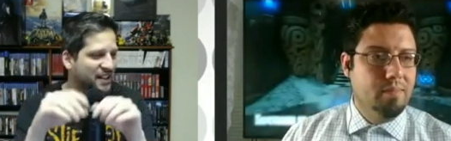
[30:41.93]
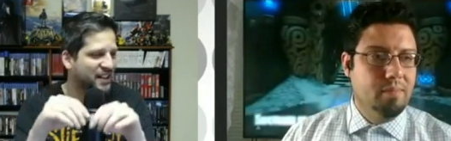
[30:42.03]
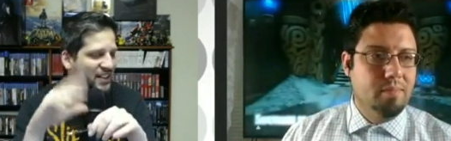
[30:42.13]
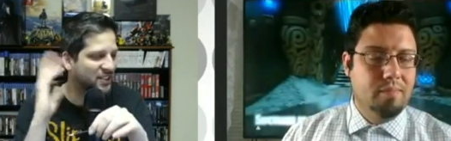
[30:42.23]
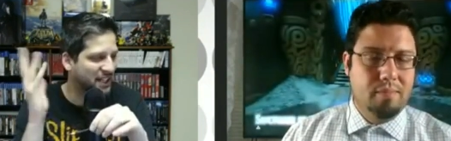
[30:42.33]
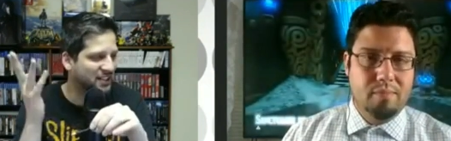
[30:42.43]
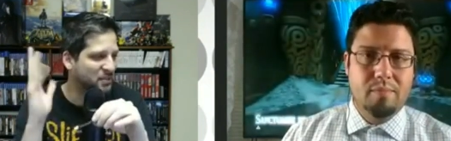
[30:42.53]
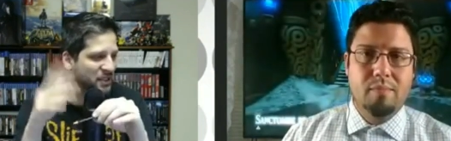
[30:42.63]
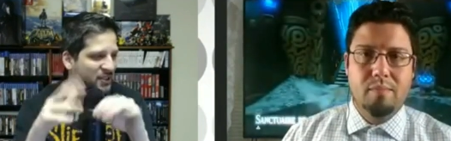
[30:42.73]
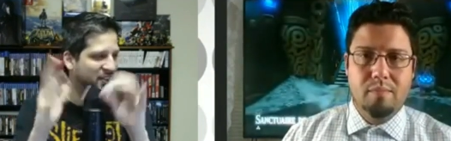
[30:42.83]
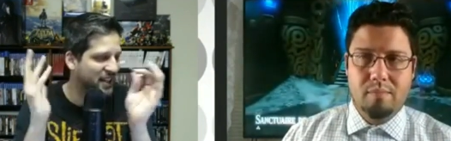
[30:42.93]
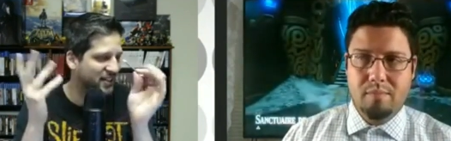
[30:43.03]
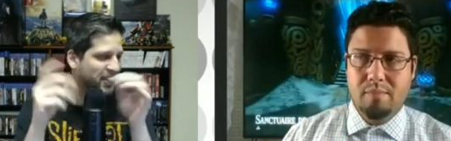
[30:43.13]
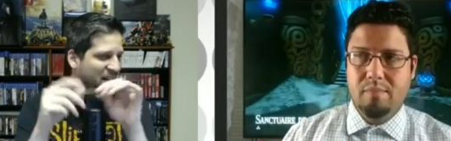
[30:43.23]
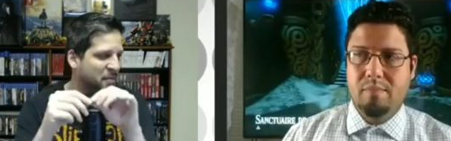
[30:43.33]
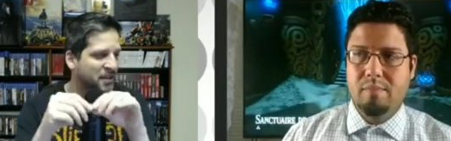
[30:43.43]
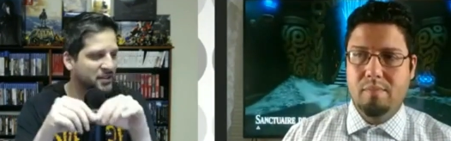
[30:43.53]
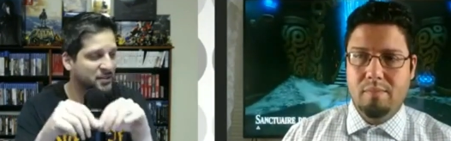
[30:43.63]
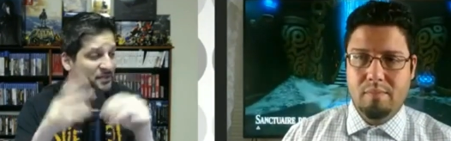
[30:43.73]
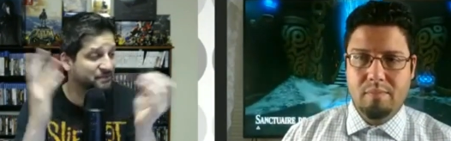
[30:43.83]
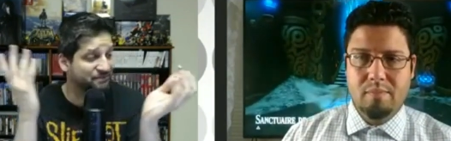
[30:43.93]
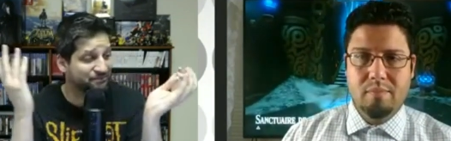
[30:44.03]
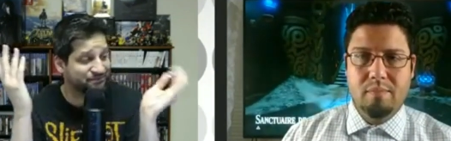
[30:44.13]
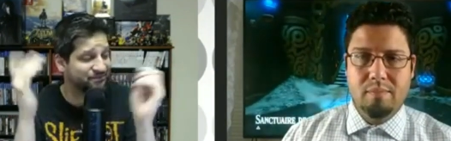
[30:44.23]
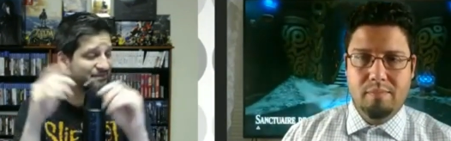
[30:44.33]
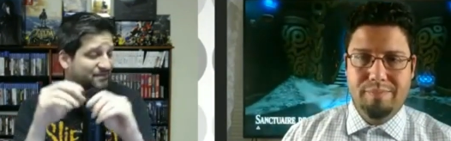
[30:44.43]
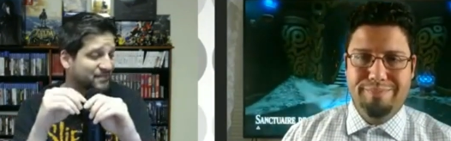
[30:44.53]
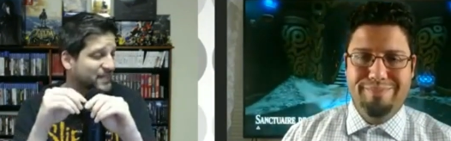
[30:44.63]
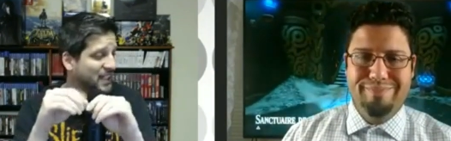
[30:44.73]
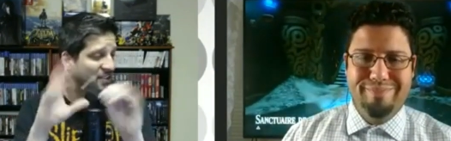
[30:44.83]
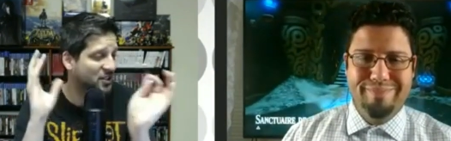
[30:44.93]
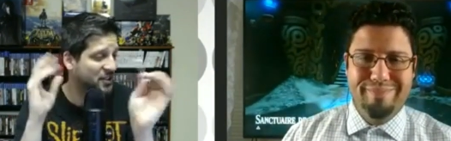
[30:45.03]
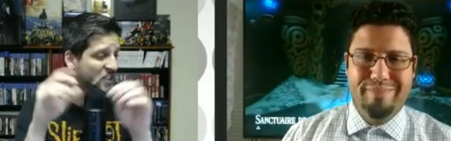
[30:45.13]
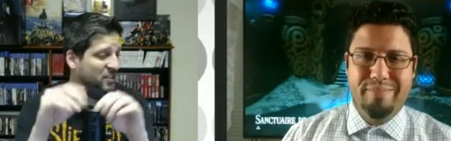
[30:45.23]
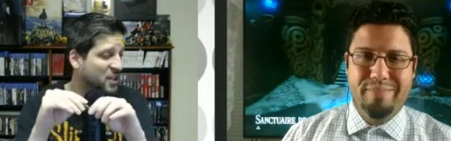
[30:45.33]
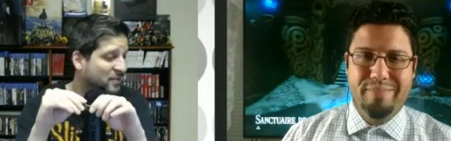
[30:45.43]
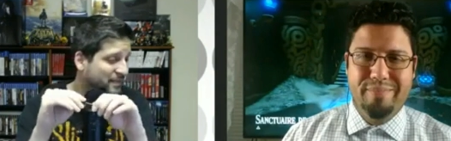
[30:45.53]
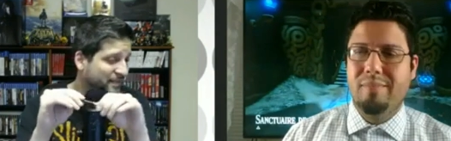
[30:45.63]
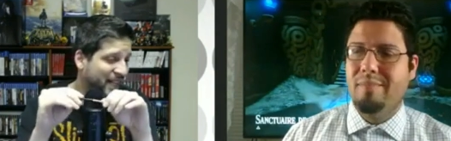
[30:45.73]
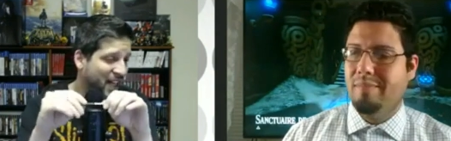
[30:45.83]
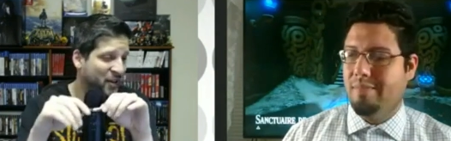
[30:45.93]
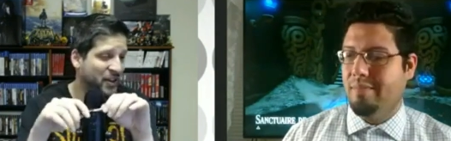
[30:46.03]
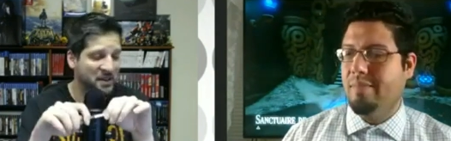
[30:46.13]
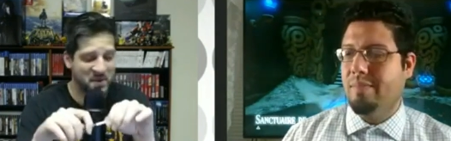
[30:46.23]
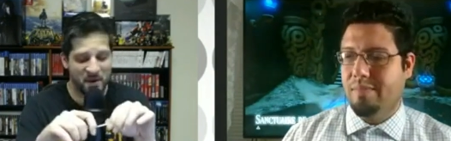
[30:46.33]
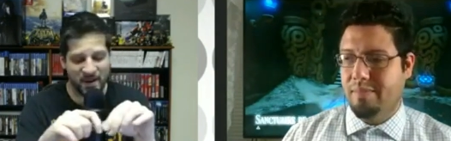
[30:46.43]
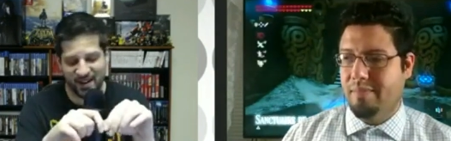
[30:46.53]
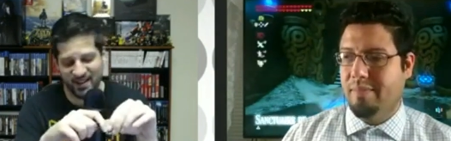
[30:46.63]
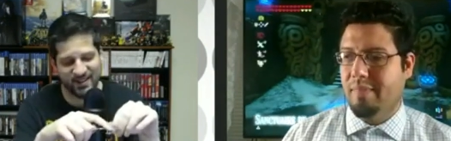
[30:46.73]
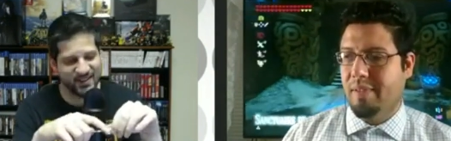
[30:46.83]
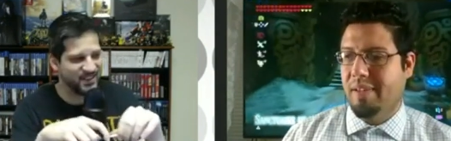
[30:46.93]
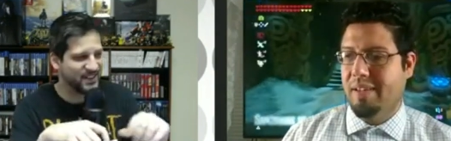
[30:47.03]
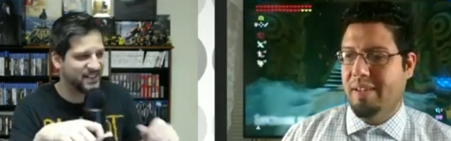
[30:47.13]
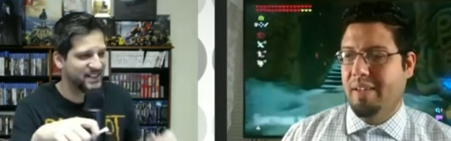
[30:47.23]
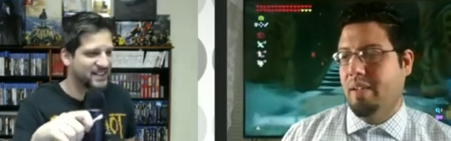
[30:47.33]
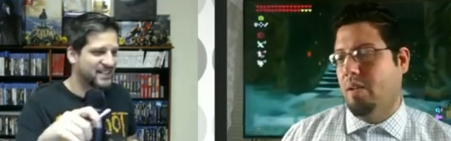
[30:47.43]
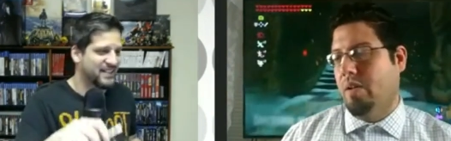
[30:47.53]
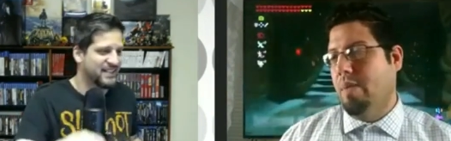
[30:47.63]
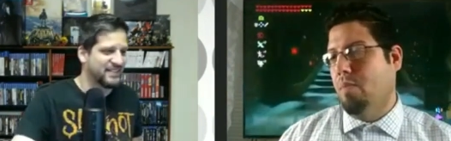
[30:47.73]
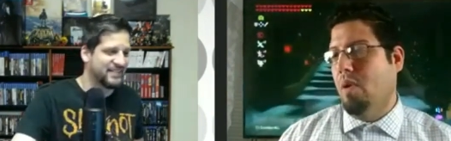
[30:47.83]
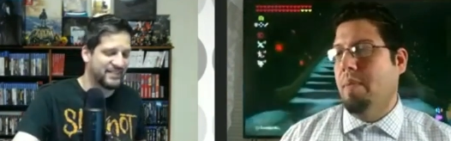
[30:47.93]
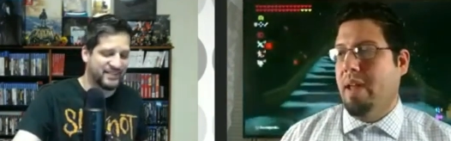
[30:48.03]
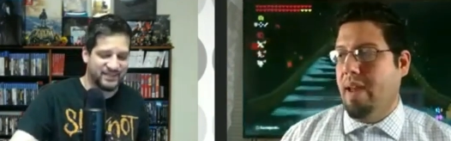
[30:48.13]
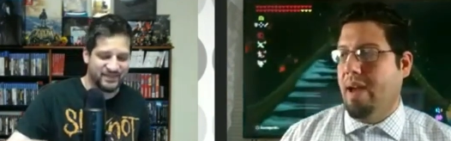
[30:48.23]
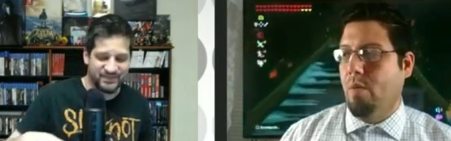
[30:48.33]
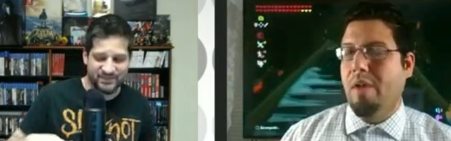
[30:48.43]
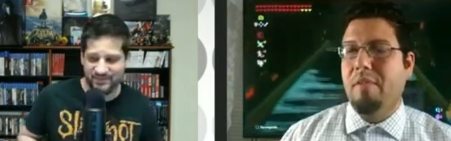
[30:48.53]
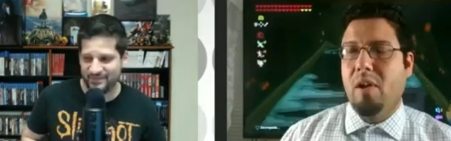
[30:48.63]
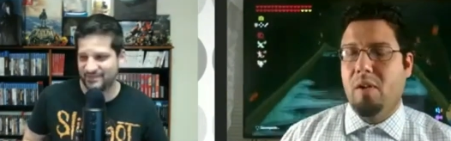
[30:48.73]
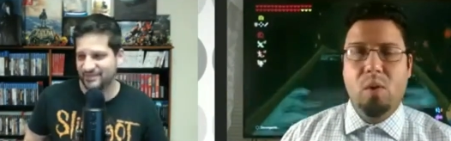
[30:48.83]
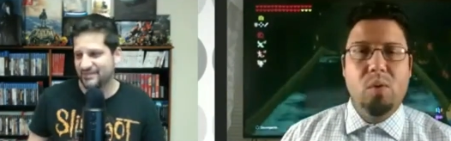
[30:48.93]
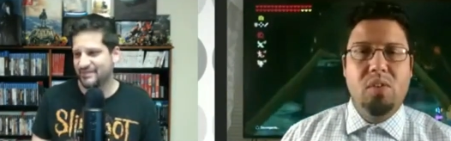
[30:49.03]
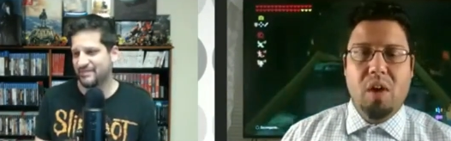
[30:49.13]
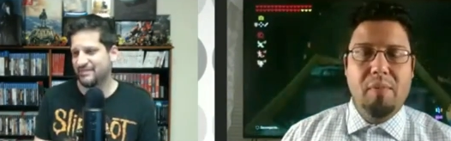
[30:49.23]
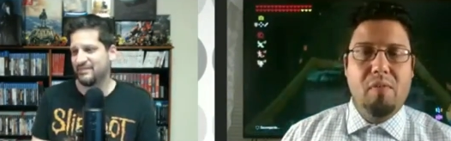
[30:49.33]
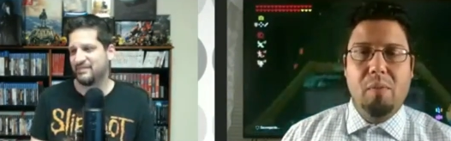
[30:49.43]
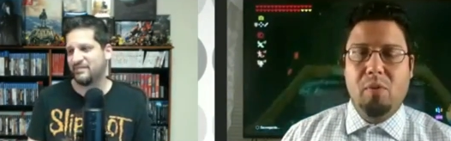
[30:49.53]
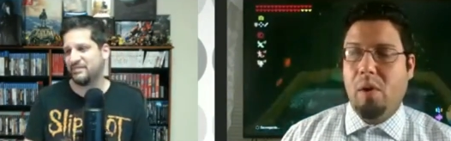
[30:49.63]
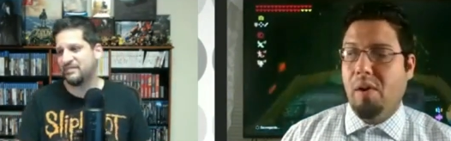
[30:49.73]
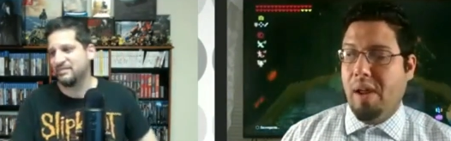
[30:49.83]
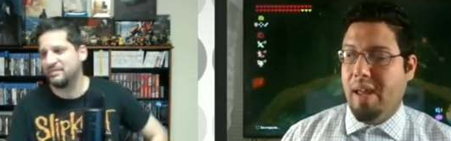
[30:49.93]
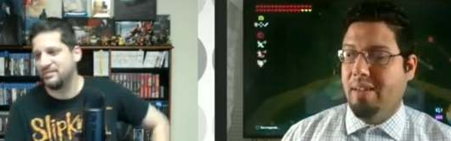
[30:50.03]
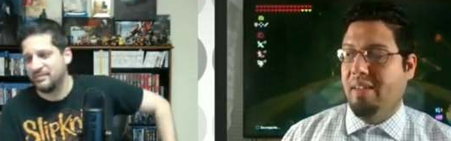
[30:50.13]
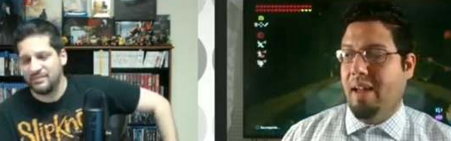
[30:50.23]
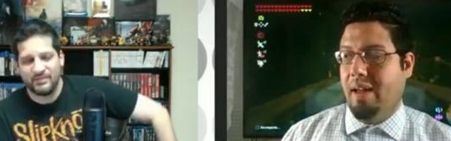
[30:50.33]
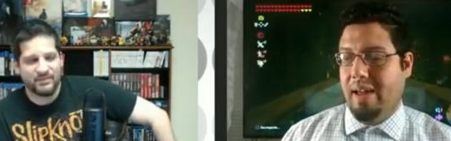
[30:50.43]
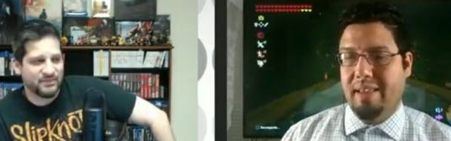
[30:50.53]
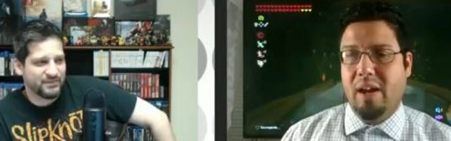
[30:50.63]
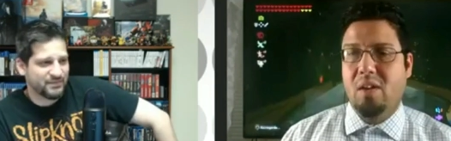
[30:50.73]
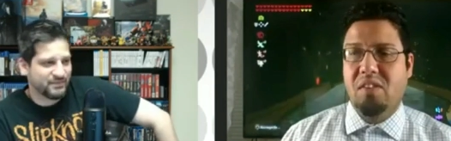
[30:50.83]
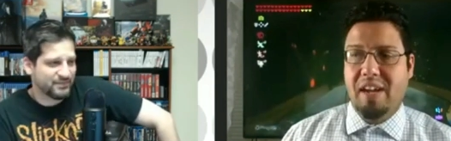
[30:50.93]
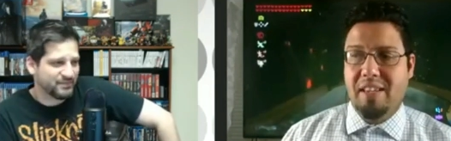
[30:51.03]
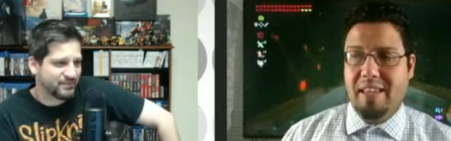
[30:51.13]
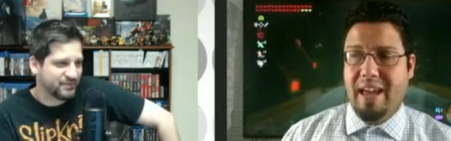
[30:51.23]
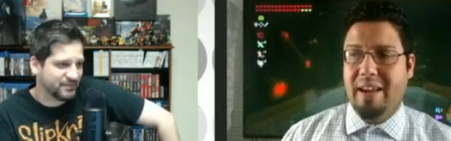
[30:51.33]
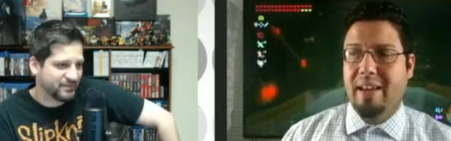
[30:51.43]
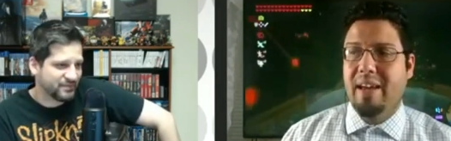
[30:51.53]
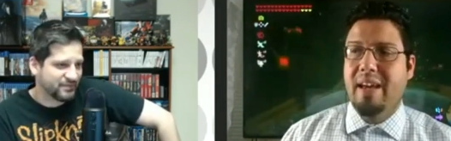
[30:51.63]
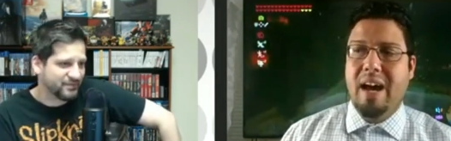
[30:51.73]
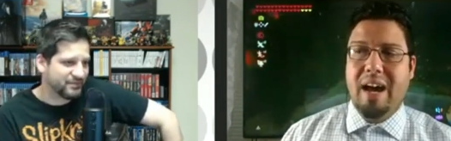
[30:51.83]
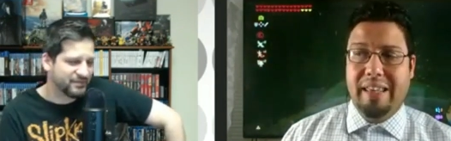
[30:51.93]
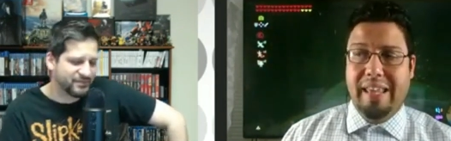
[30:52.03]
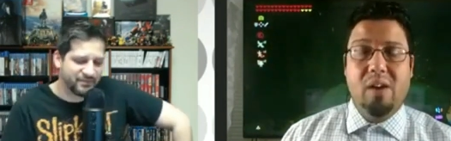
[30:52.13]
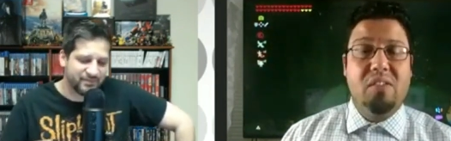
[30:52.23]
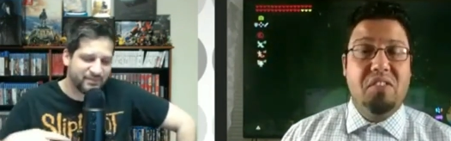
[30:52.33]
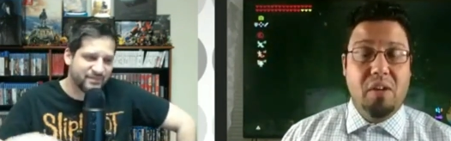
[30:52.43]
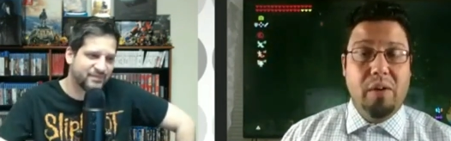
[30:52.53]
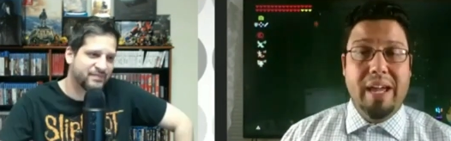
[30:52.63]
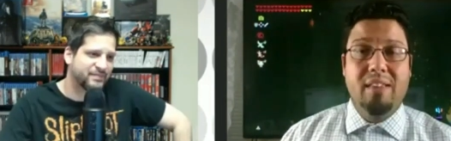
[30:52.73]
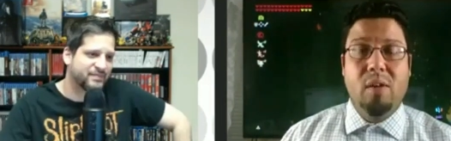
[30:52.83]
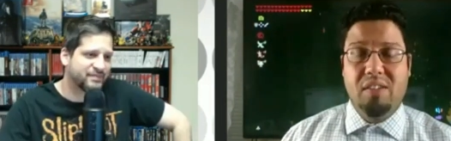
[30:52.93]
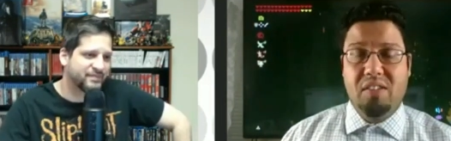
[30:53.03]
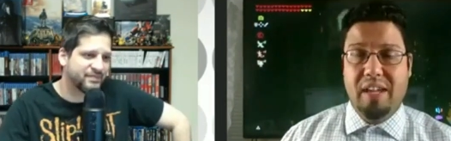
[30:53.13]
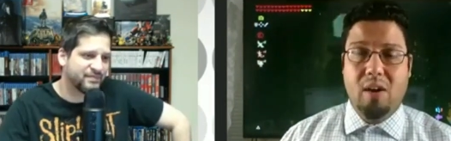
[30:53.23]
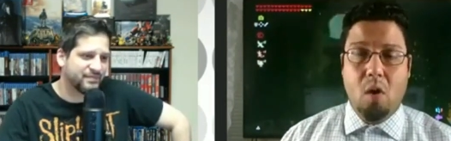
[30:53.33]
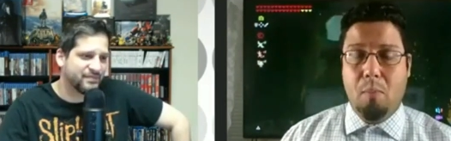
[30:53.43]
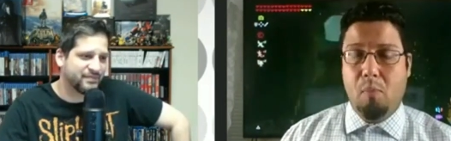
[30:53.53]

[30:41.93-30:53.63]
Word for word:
Speaker 1: he texted me today and said he bought Doom. That's all you need to know. Anyway, keep going, Caleones.
Speaker 2: Okay, boom. And uh, we have another news coming from Square Enix, uh, and they're saying that uh, they are still interested